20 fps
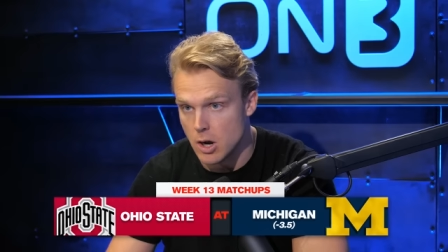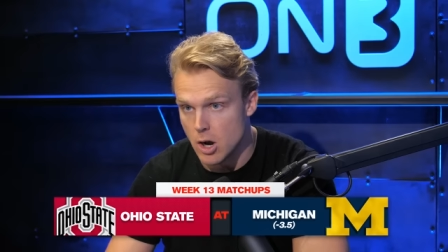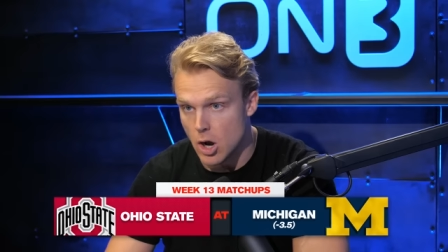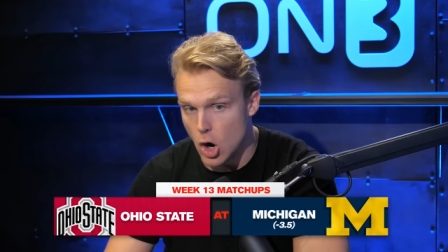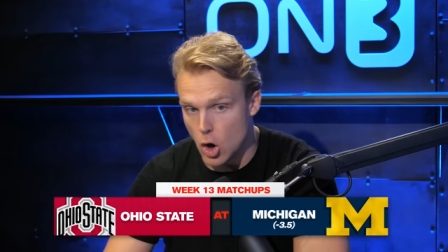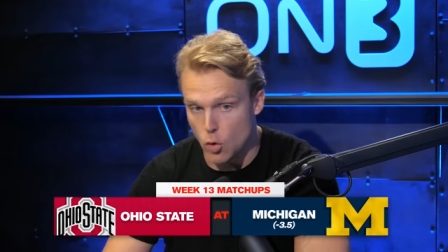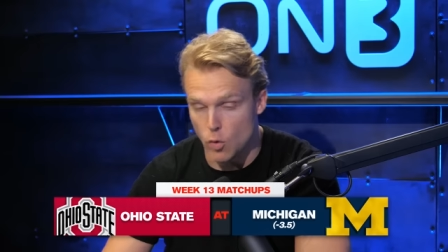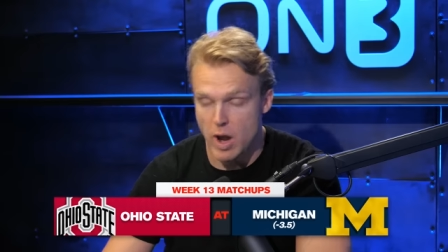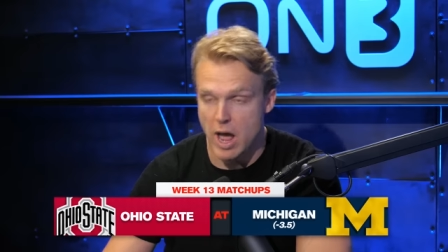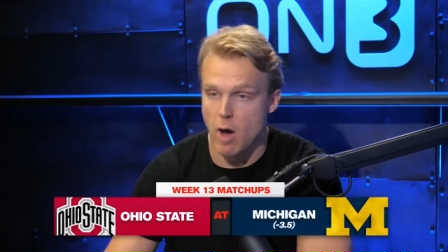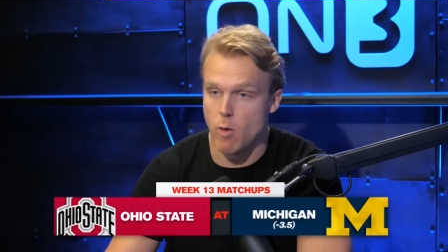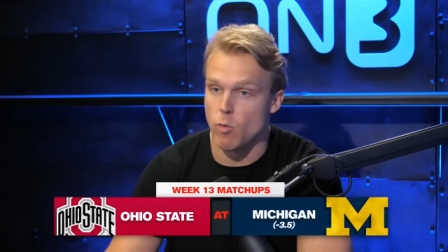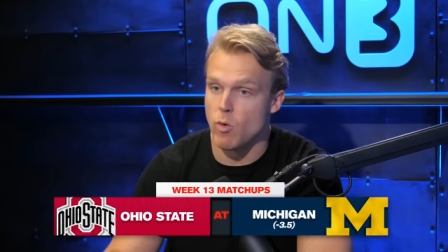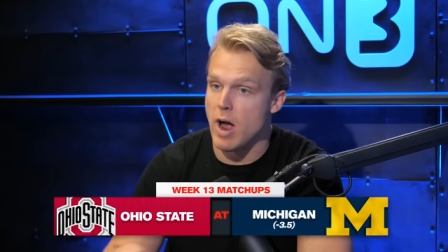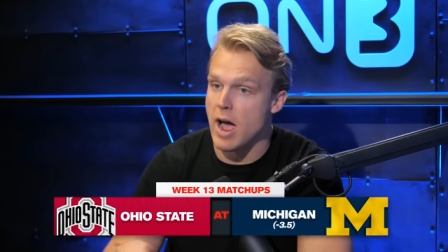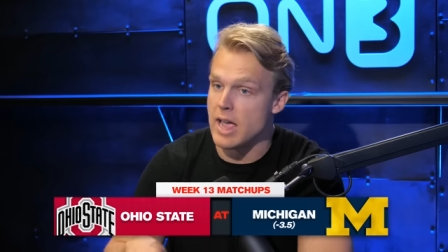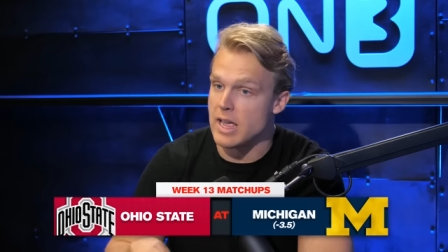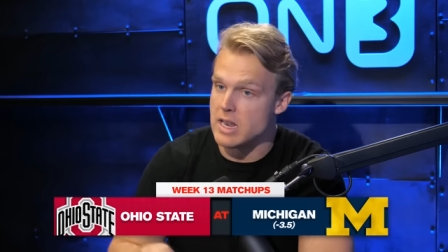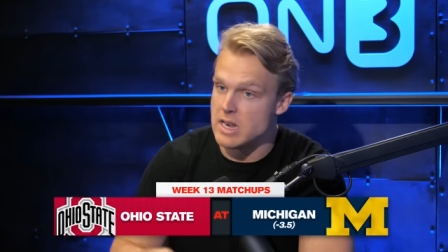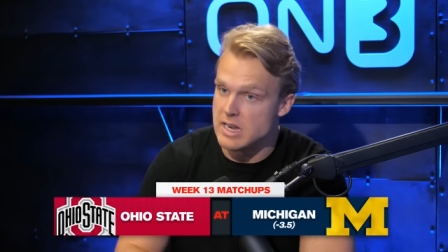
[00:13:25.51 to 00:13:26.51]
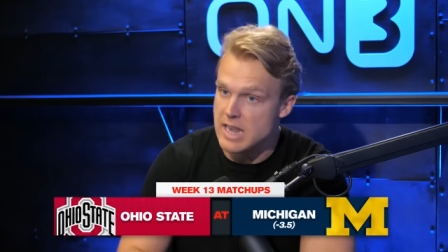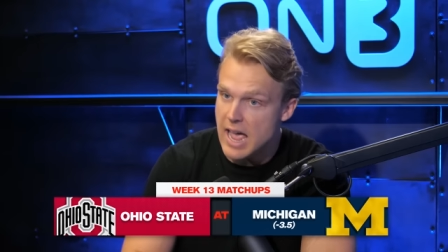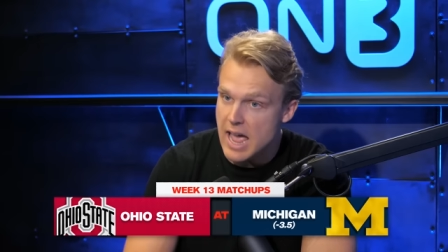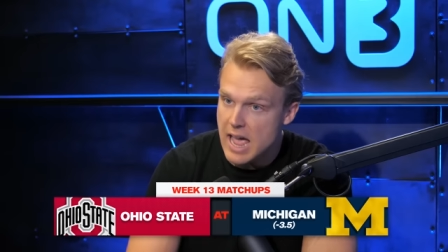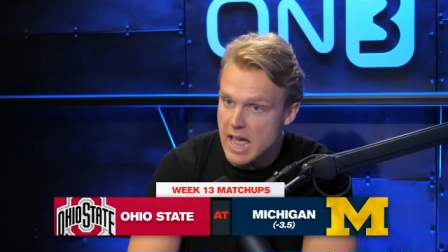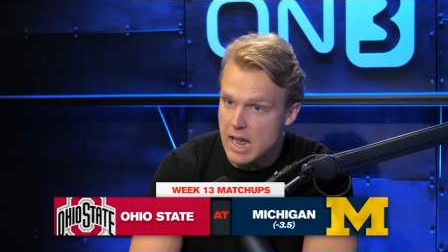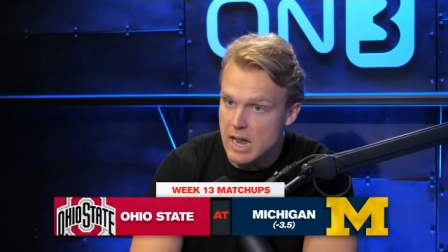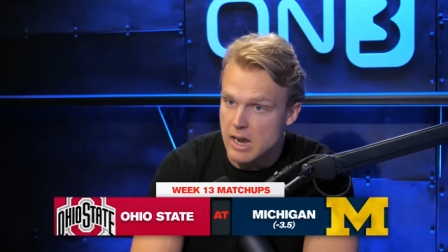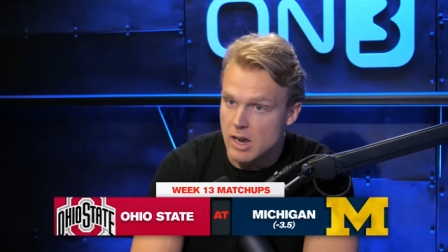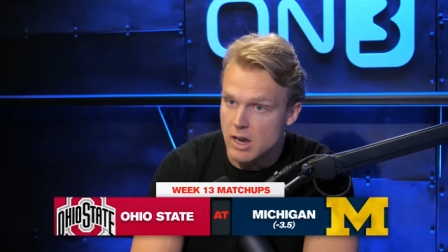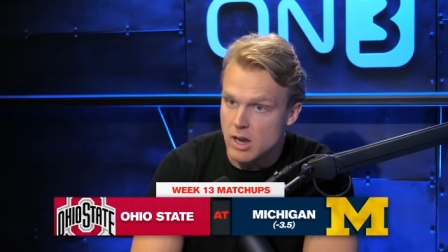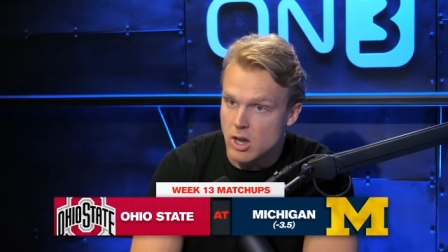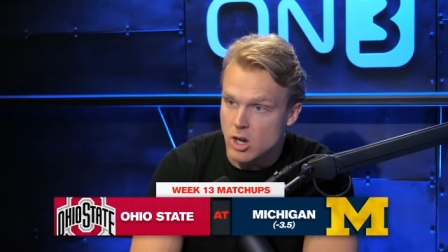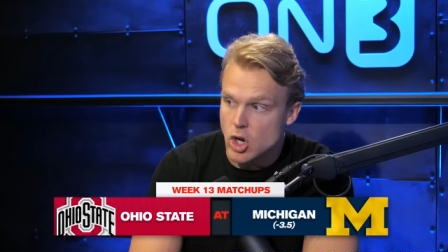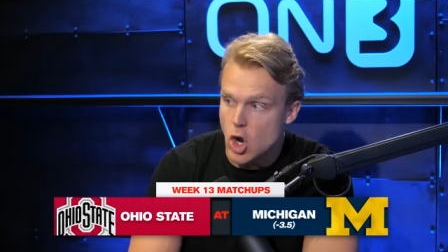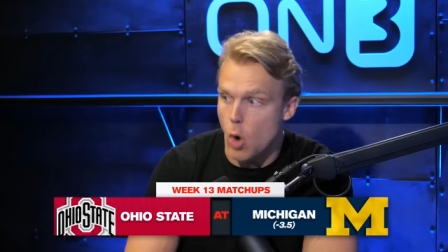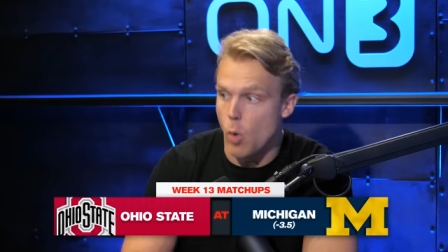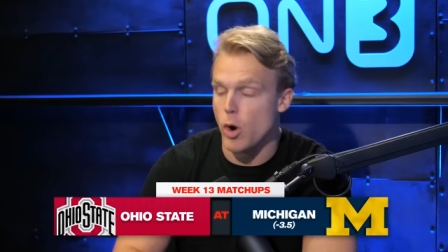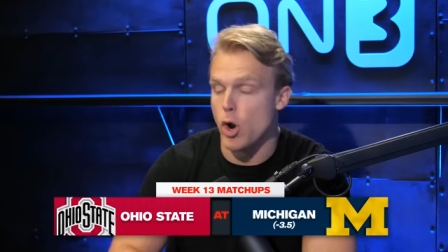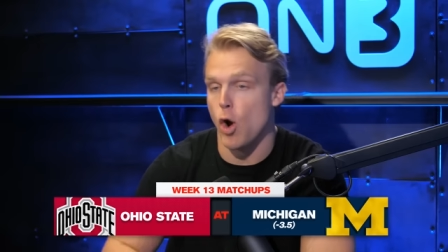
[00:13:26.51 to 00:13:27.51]
around Ryan Day
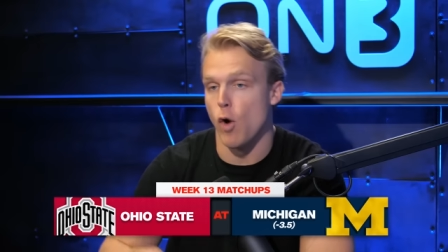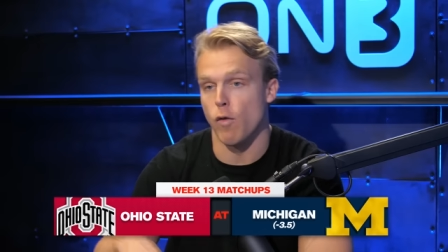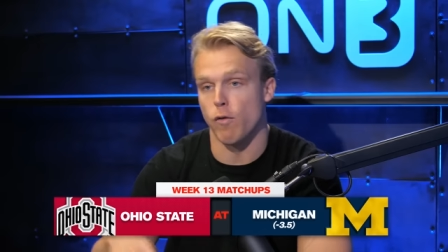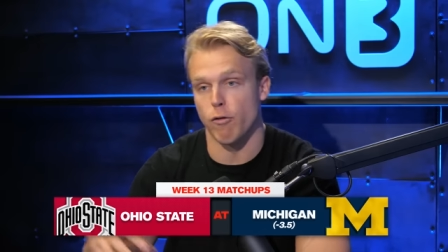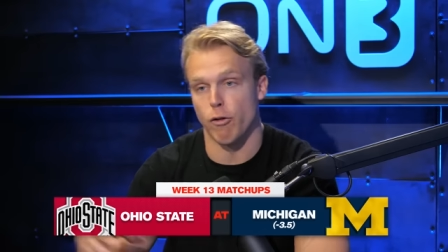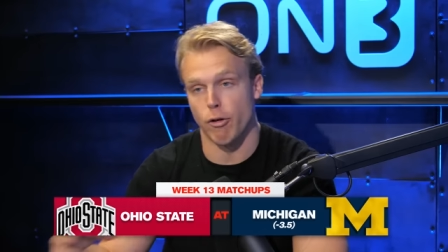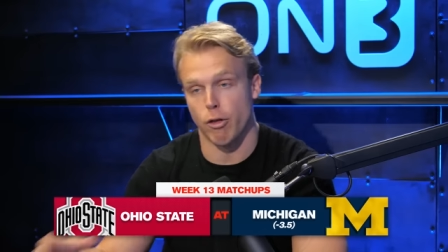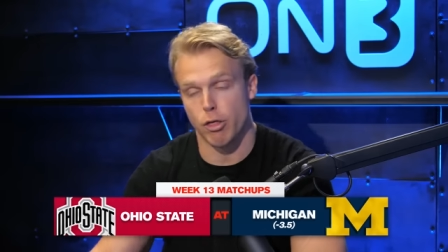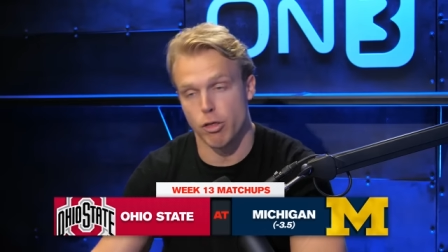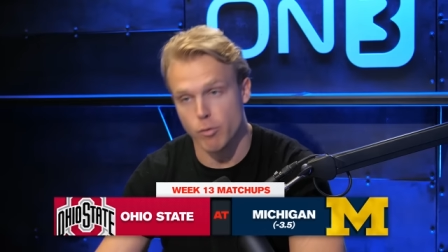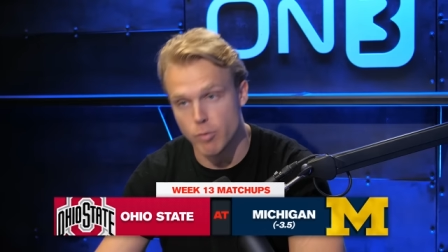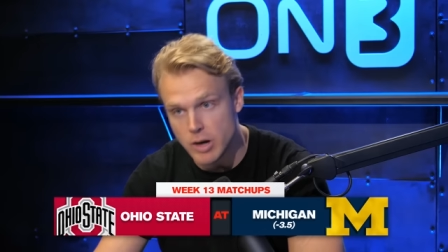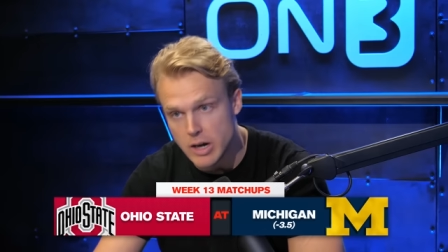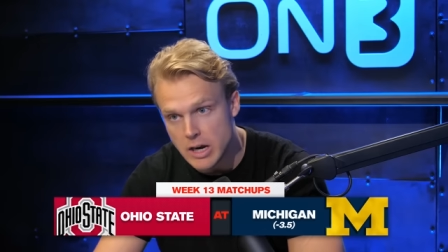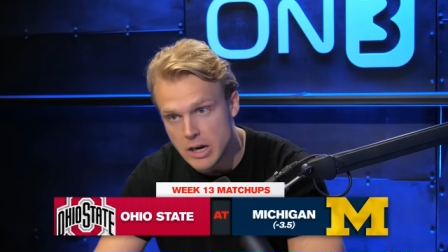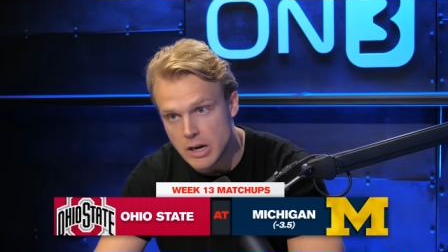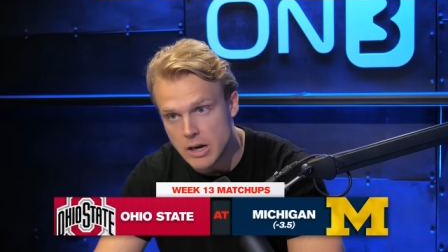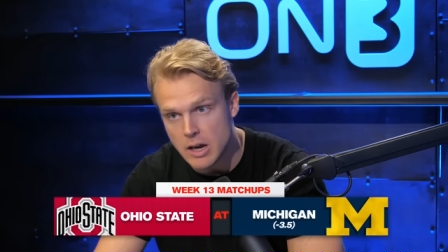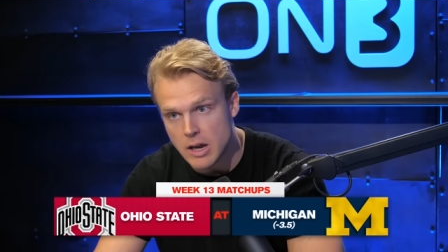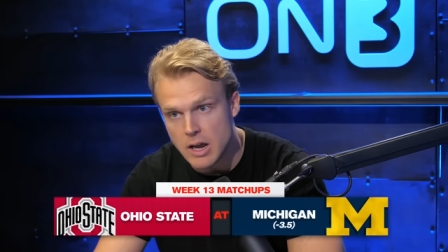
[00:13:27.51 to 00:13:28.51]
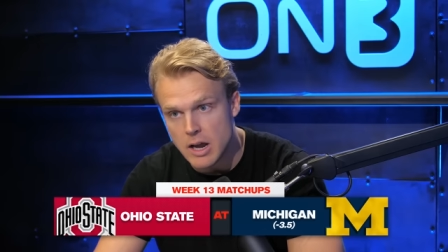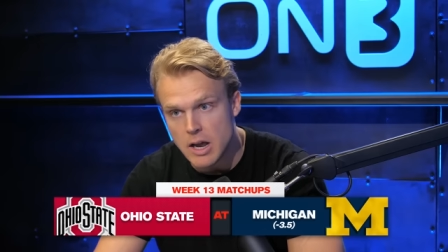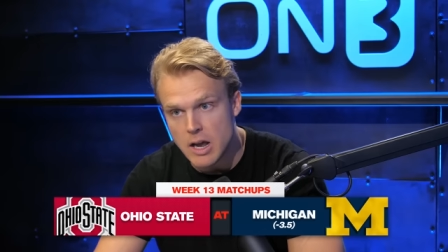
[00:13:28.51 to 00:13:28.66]
going oh for three,